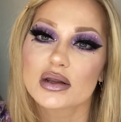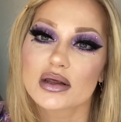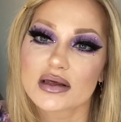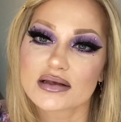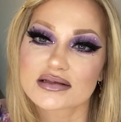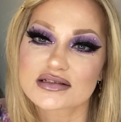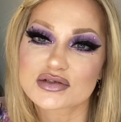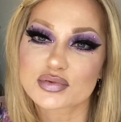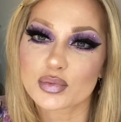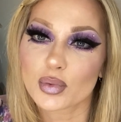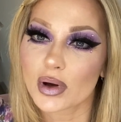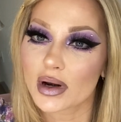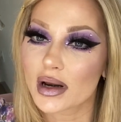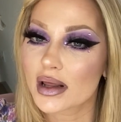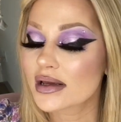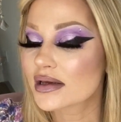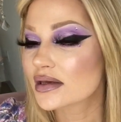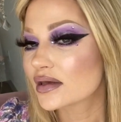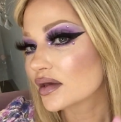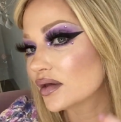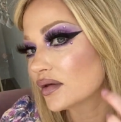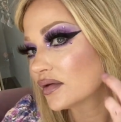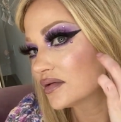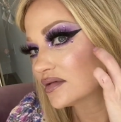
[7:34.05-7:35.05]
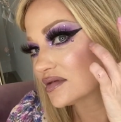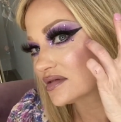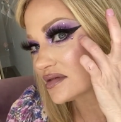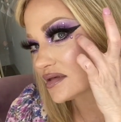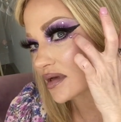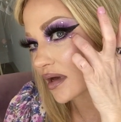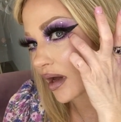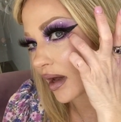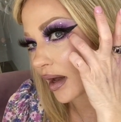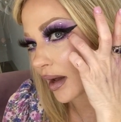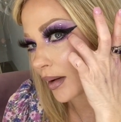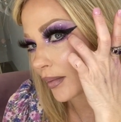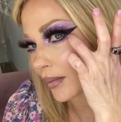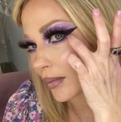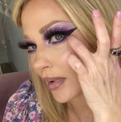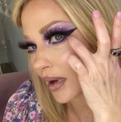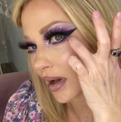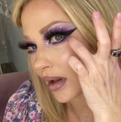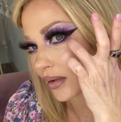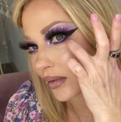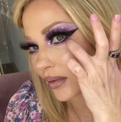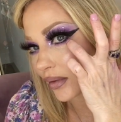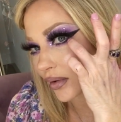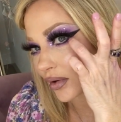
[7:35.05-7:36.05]
it's what I used a
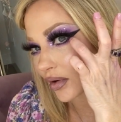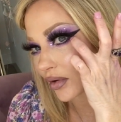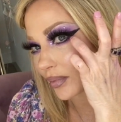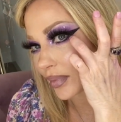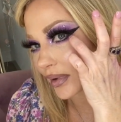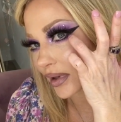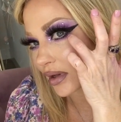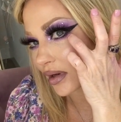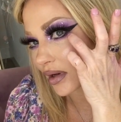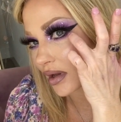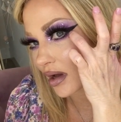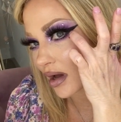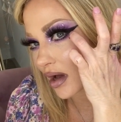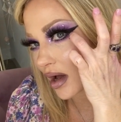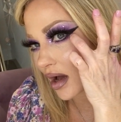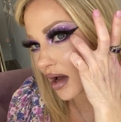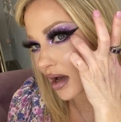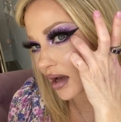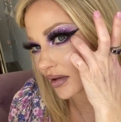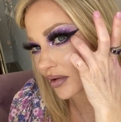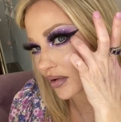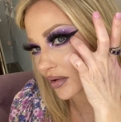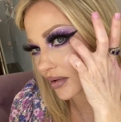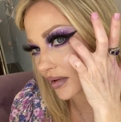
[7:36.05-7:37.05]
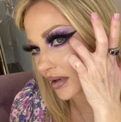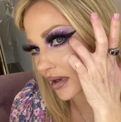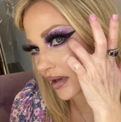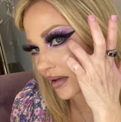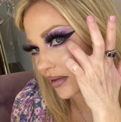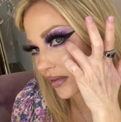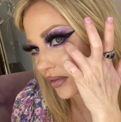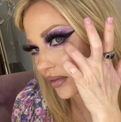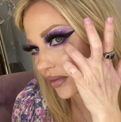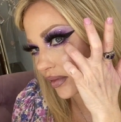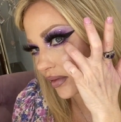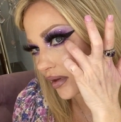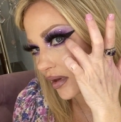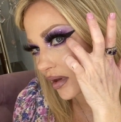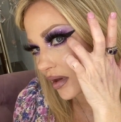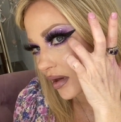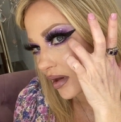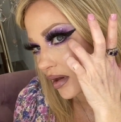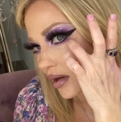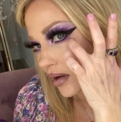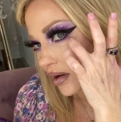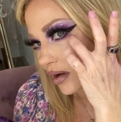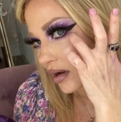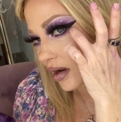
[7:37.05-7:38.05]
little bit underneath
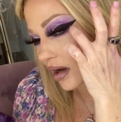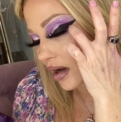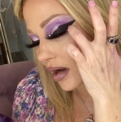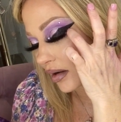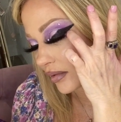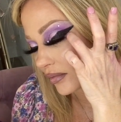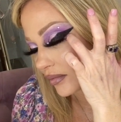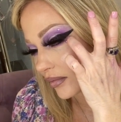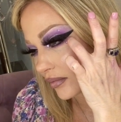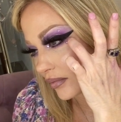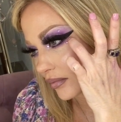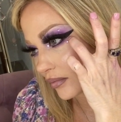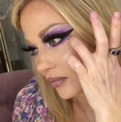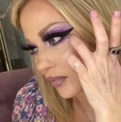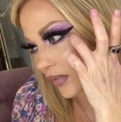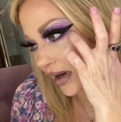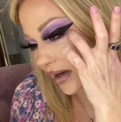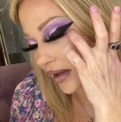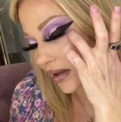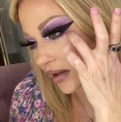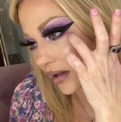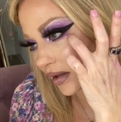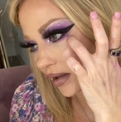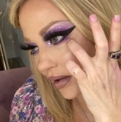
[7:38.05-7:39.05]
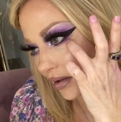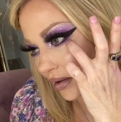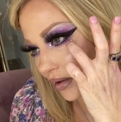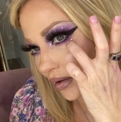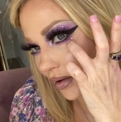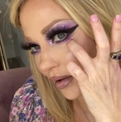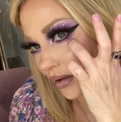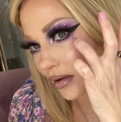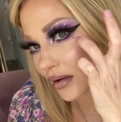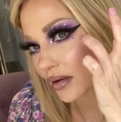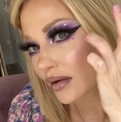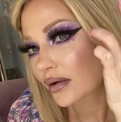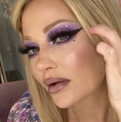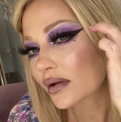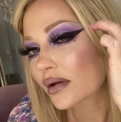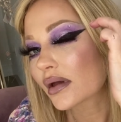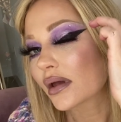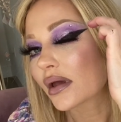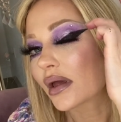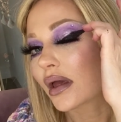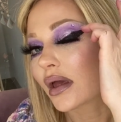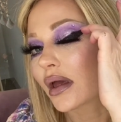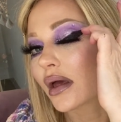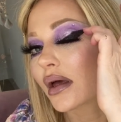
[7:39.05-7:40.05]
right here
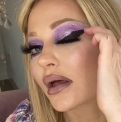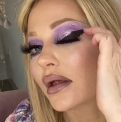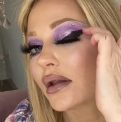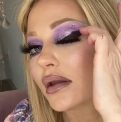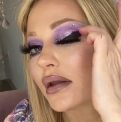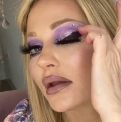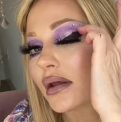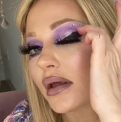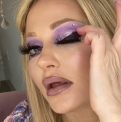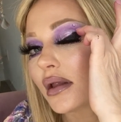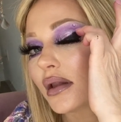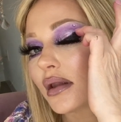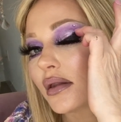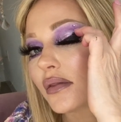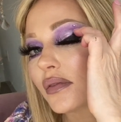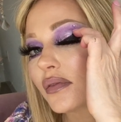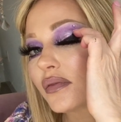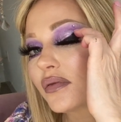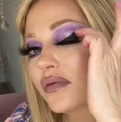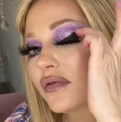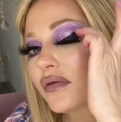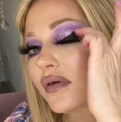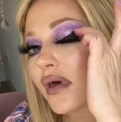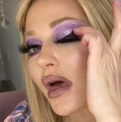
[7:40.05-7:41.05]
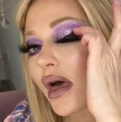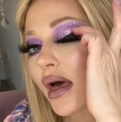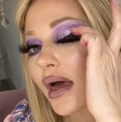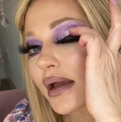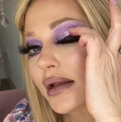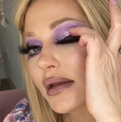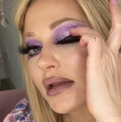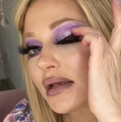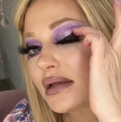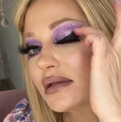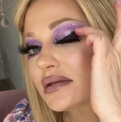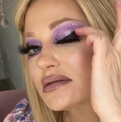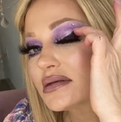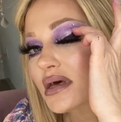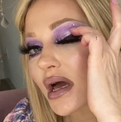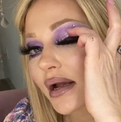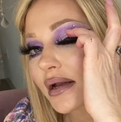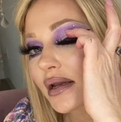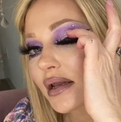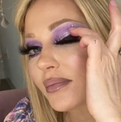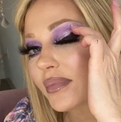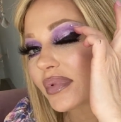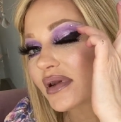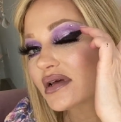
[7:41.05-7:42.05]
and in
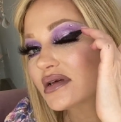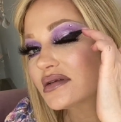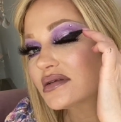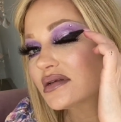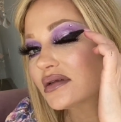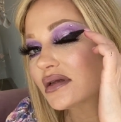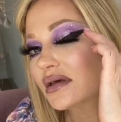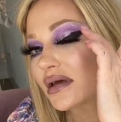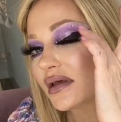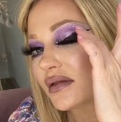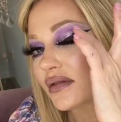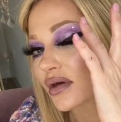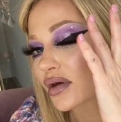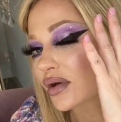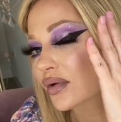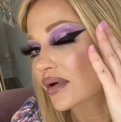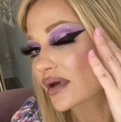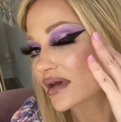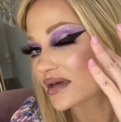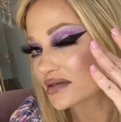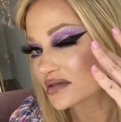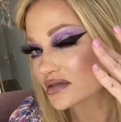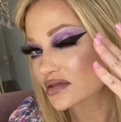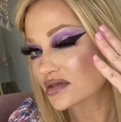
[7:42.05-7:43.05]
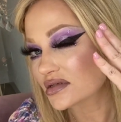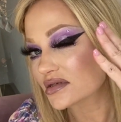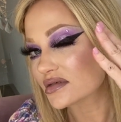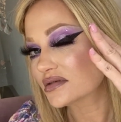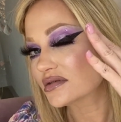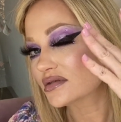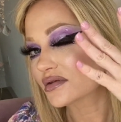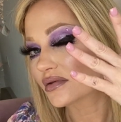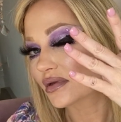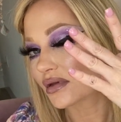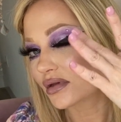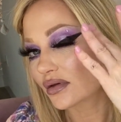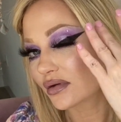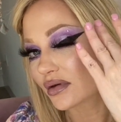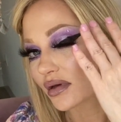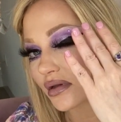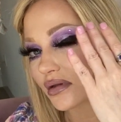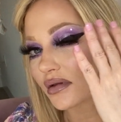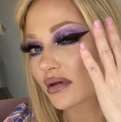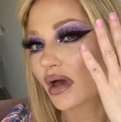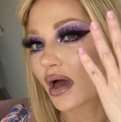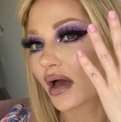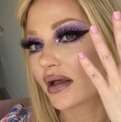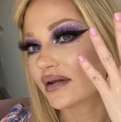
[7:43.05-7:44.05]
tiny bit in the crease, just so that you can
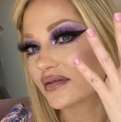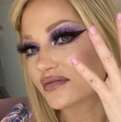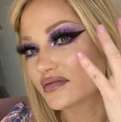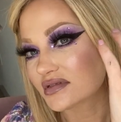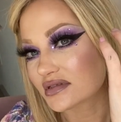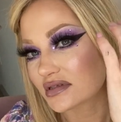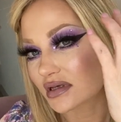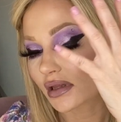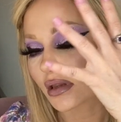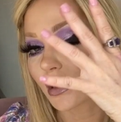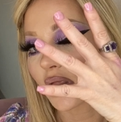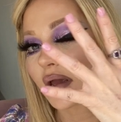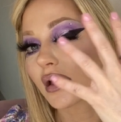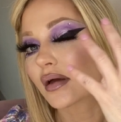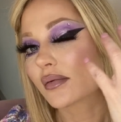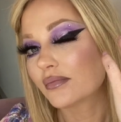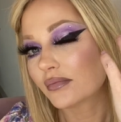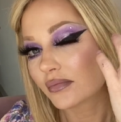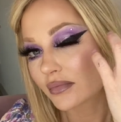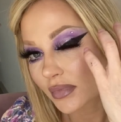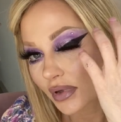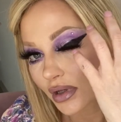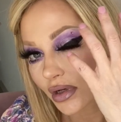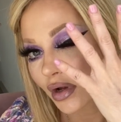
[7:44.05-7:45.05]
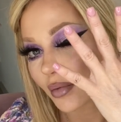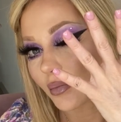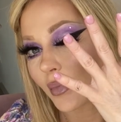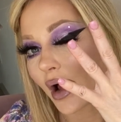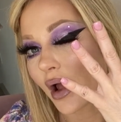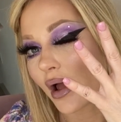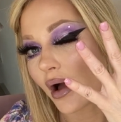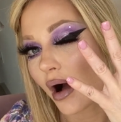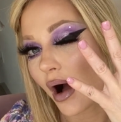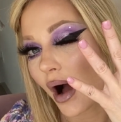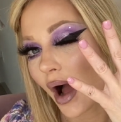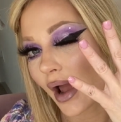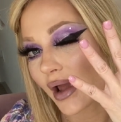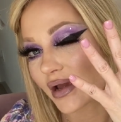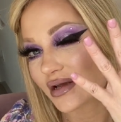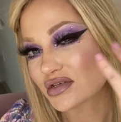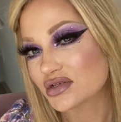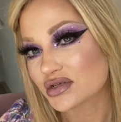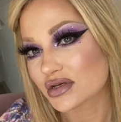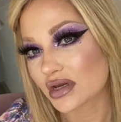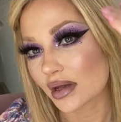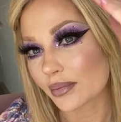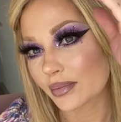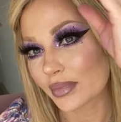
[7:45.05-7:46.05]
kind of see like, you know, my eye
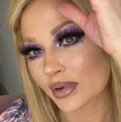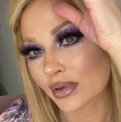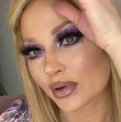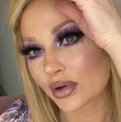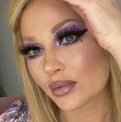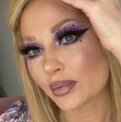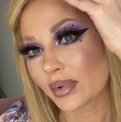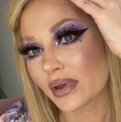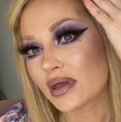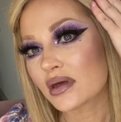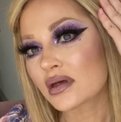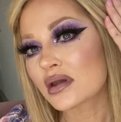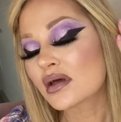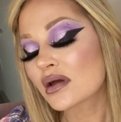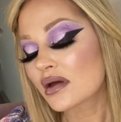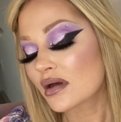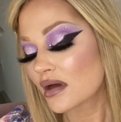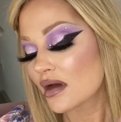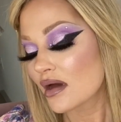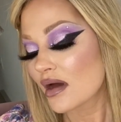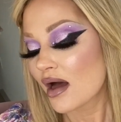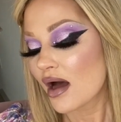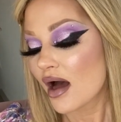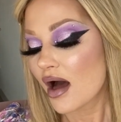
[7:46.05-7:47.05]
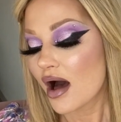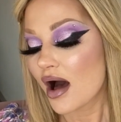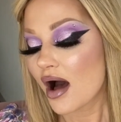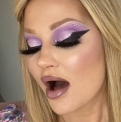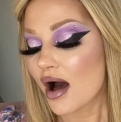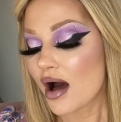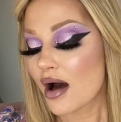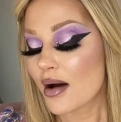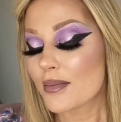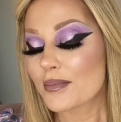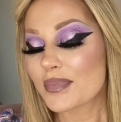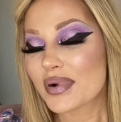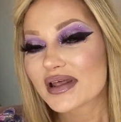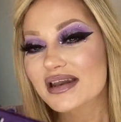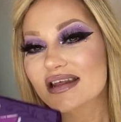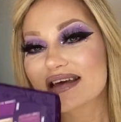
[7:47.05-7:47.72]
shape a little bit. But